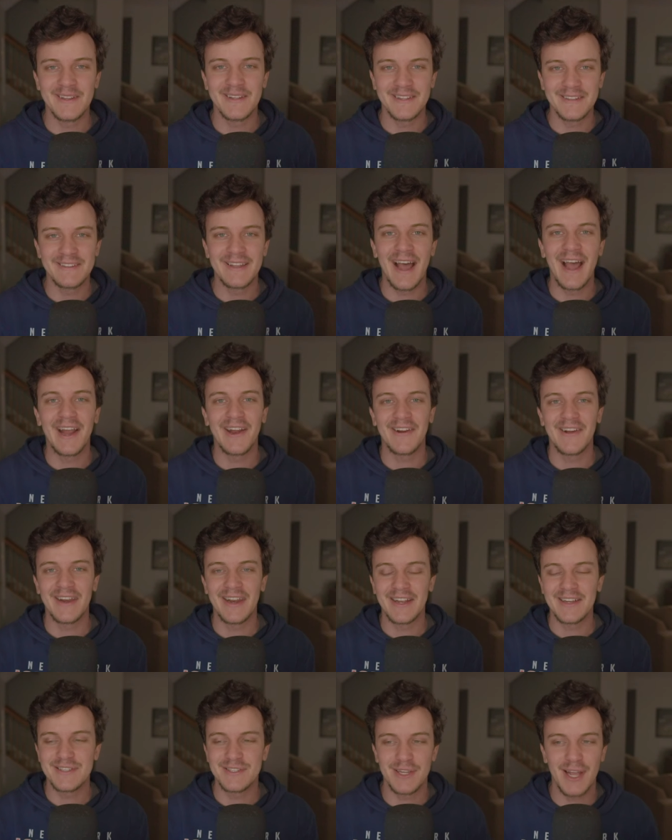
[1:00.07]
in the entire
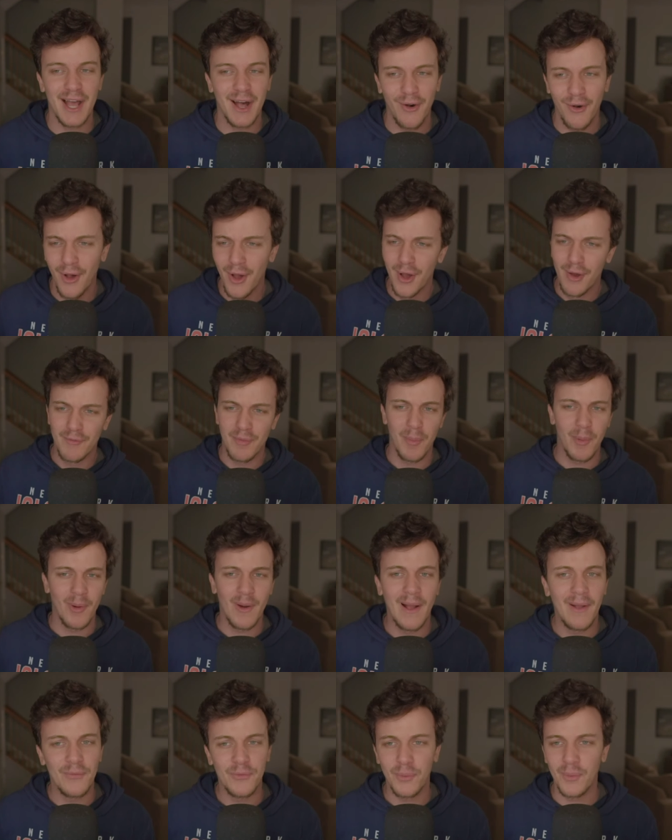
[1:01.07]
NHL from
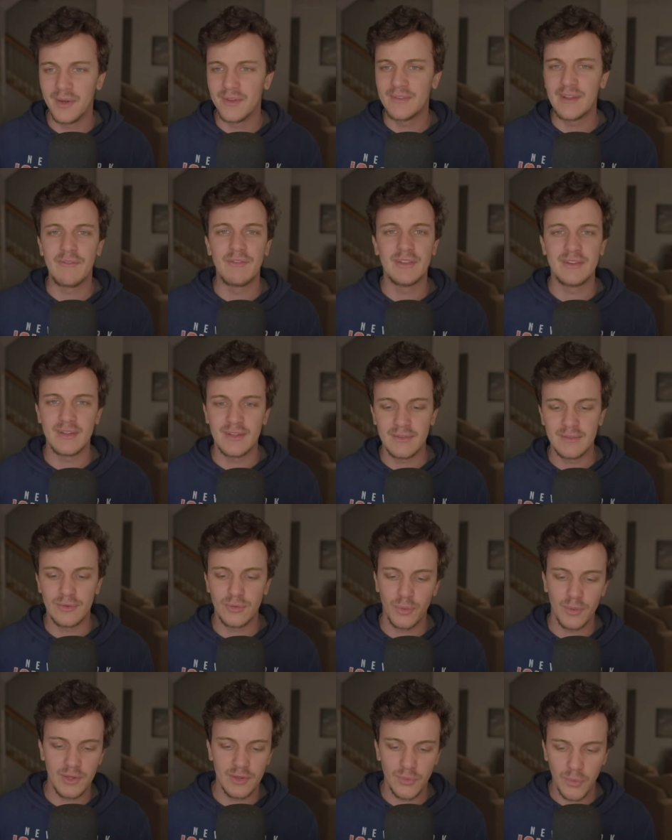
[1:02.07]
around 2017 to
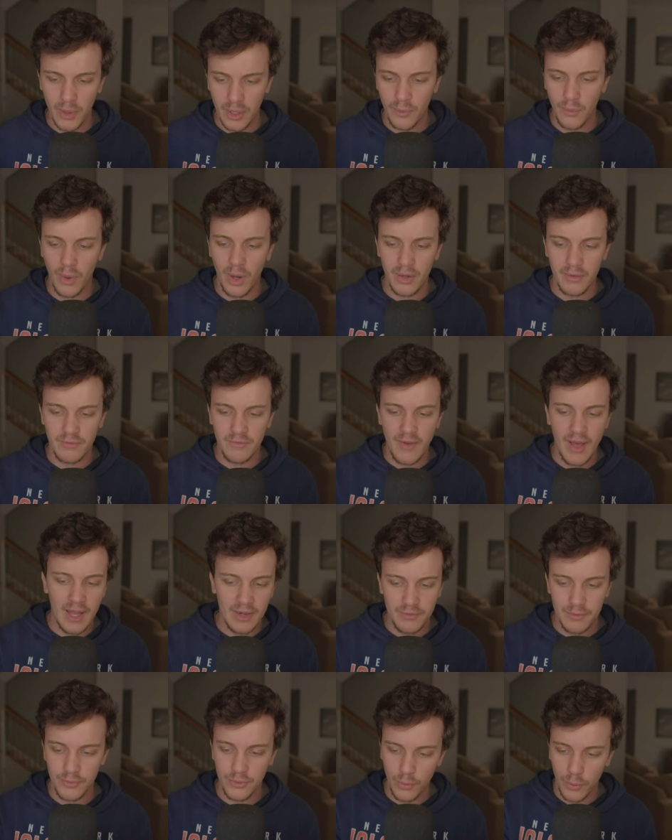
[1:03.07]
2021. In fact, from